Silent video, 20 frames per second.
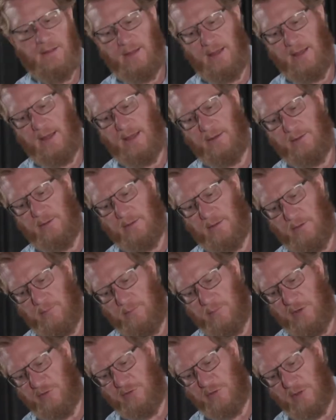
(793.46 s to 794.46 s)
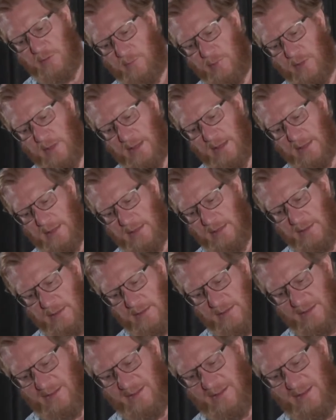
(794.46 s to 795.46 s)
And mission planning
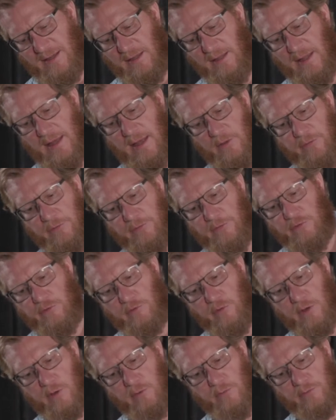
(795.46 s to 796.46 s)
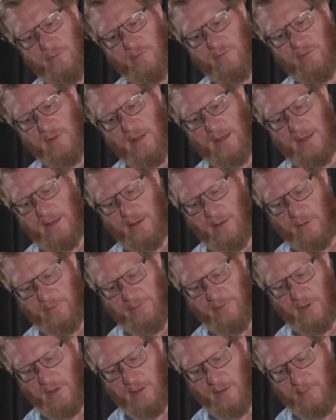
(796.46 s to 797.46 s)
allows the drone to fly
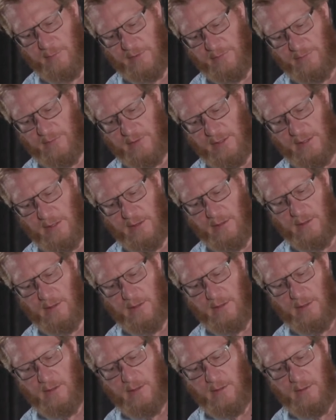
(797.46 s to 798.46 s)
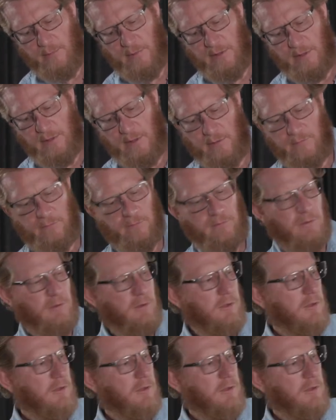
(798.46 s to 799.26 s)
autonomously because